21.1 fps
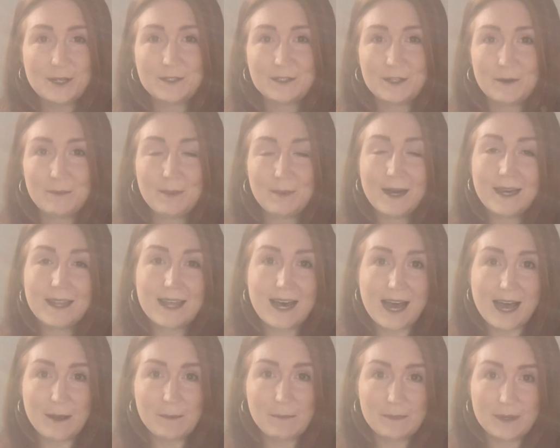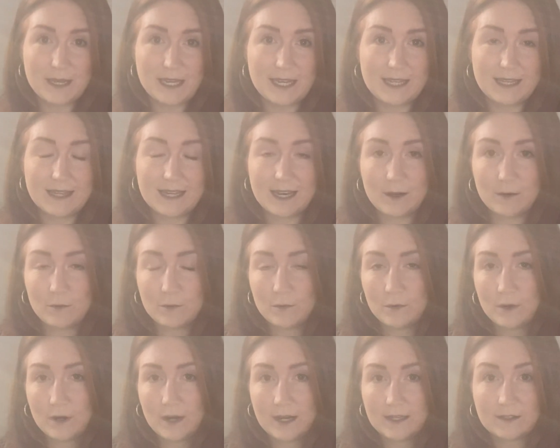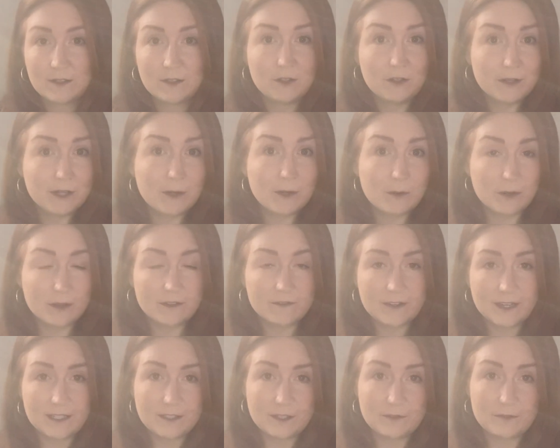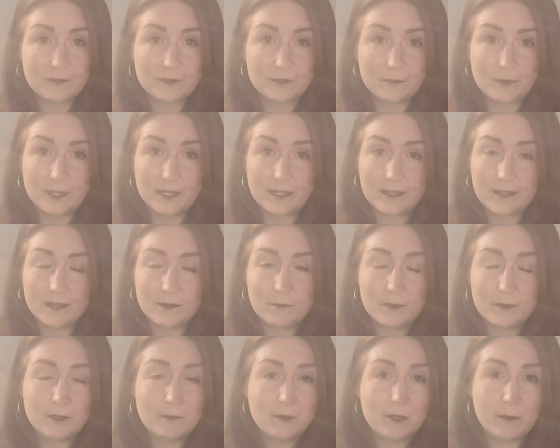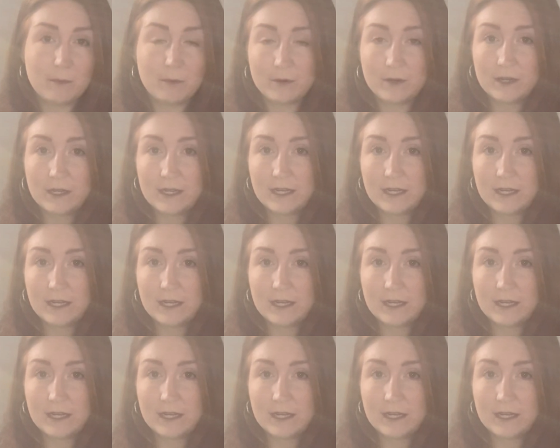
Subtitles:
So by that I mean that as a newly qualified social worker, there will be a point